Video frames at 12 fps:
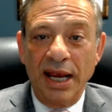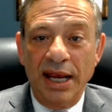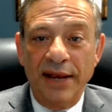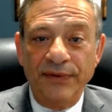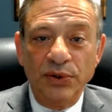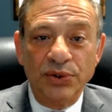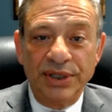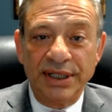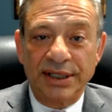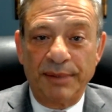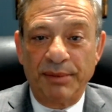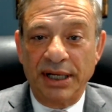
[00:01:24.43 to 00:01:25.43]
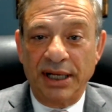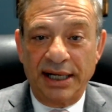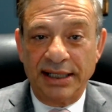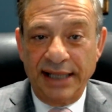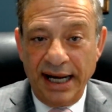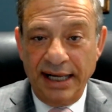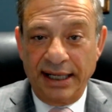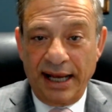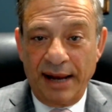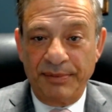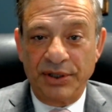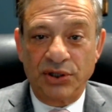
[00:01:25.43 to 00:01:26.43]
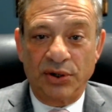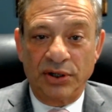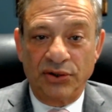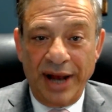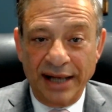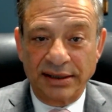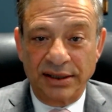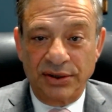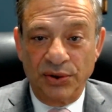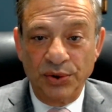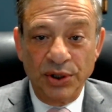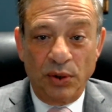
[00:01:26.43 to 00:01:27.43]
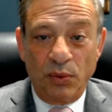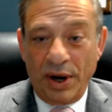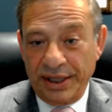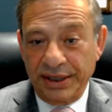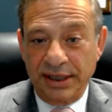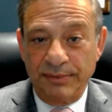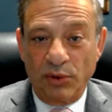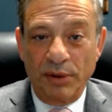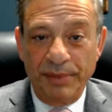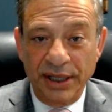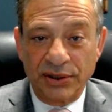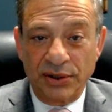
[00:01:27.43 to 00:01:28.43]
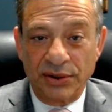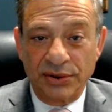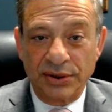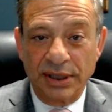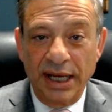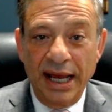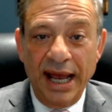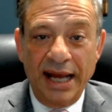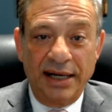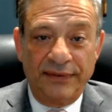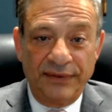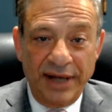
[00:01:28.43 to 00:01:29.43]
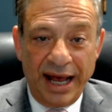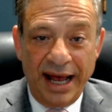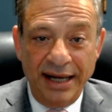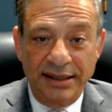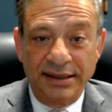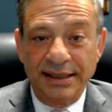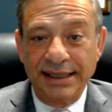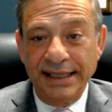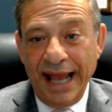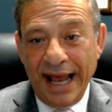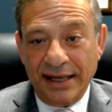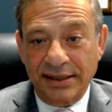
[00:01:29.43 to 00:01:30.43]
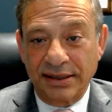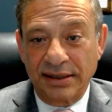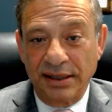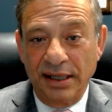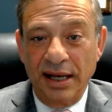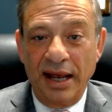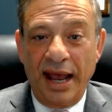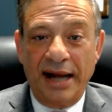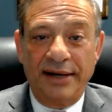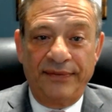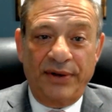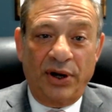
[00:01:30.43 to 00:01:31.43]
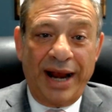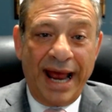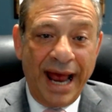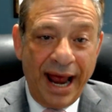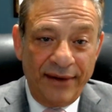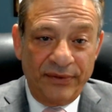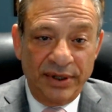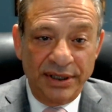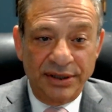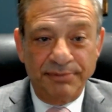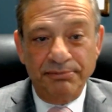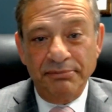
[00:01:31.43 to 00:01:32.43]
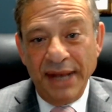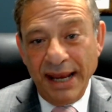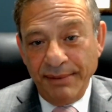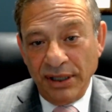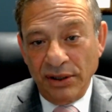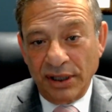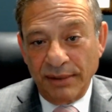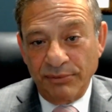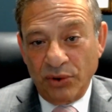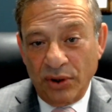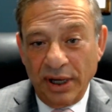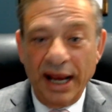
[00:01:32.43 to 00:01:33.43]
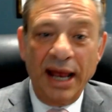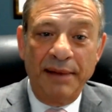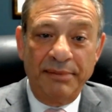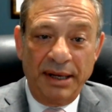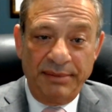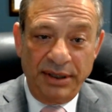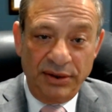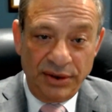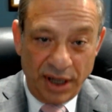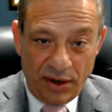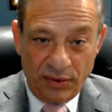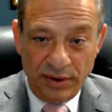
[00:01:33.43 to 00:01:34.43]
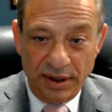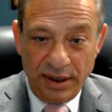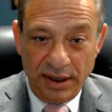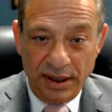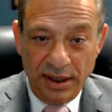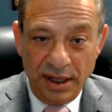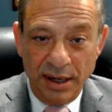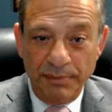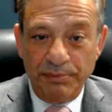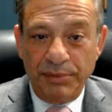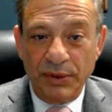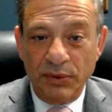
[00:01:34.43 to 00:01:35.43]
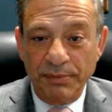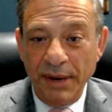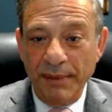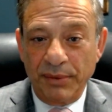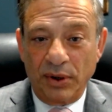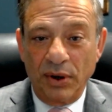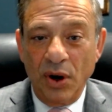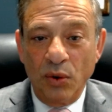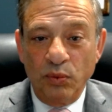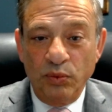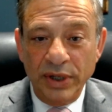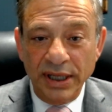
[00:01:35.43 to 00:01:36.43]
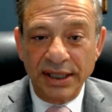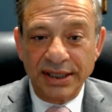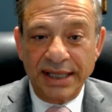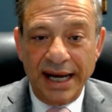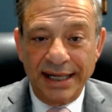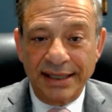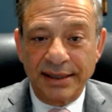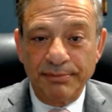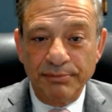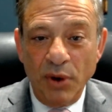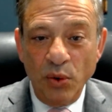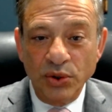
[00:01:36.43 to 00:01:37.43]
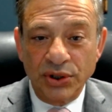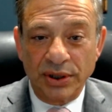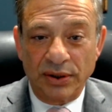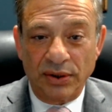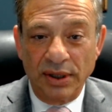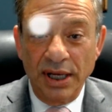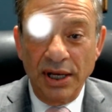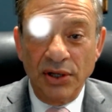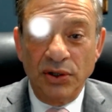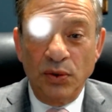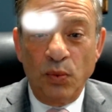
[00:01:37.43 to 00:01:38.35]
If you see somebody on a dating app that you're attracted to, you'll want to see more pictures. And if not, next. And if they're average, maybe you look at more and maybe you don't. But remember, real estate is emotional. You